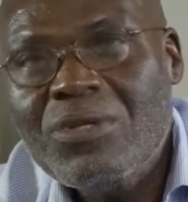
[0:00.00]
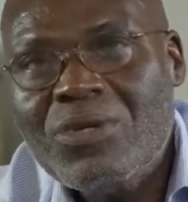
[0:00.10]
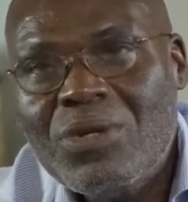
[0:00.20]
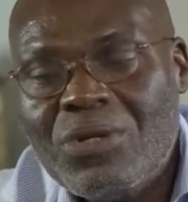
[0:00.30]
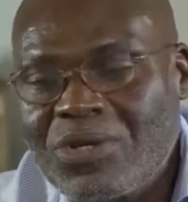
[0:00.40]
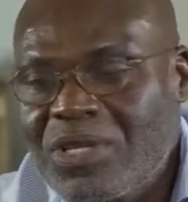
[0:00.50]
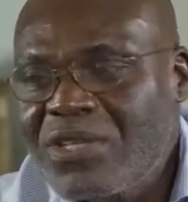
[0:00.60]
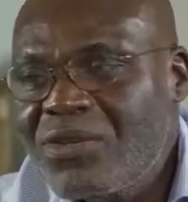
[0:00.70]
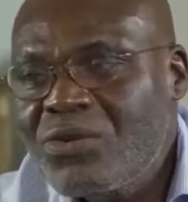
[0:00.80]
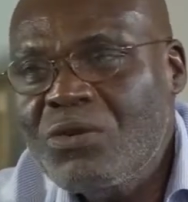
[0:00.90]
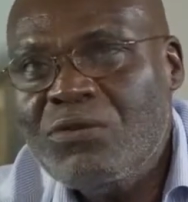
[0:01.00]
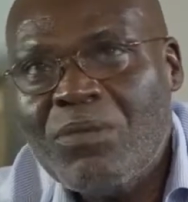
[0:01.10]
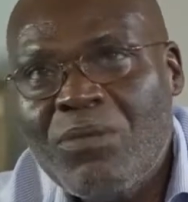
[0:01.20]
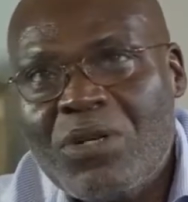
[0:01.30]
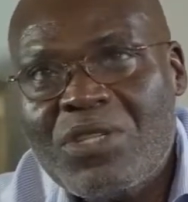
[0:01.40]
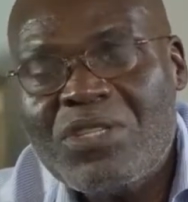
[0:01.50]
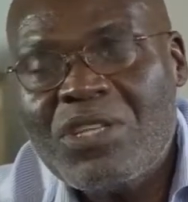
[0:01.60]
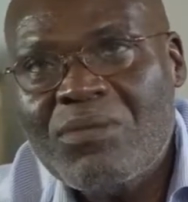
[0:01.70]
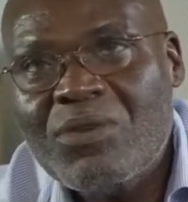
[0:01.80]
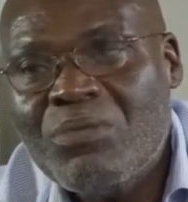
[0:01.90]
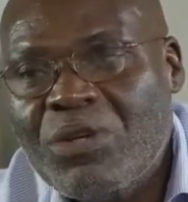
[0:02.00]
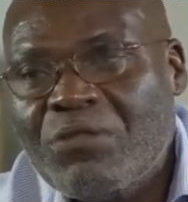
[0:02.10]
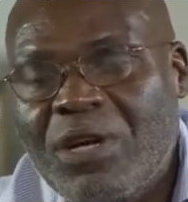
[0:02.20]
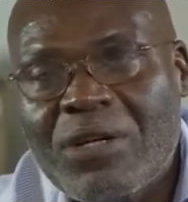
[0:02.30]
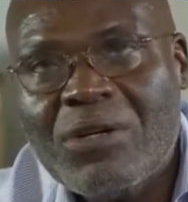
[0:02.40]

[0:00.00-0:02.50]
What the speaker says: So since it's good for blood system to purify